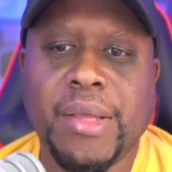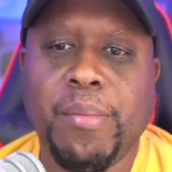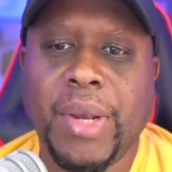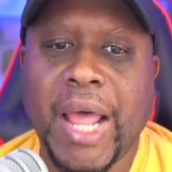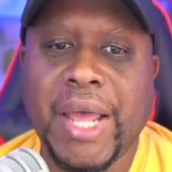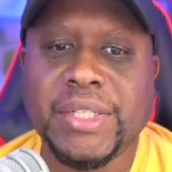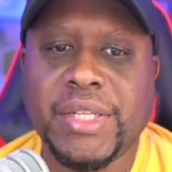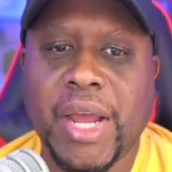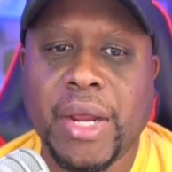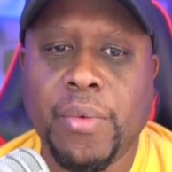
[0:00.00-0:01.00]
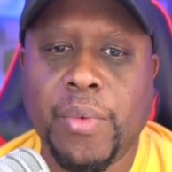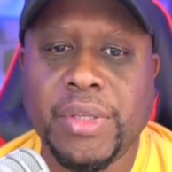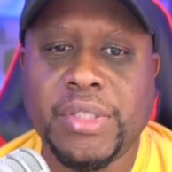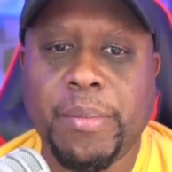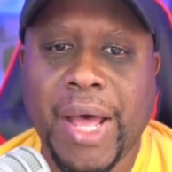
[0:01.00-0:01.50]
blasts Tiger
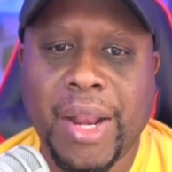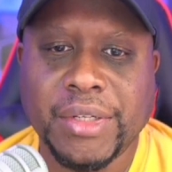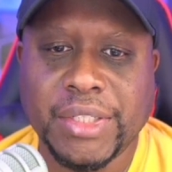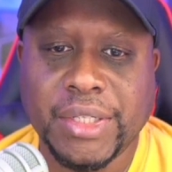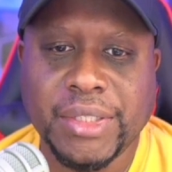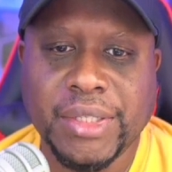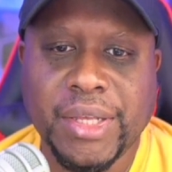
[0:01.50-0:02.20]
Woods' apology,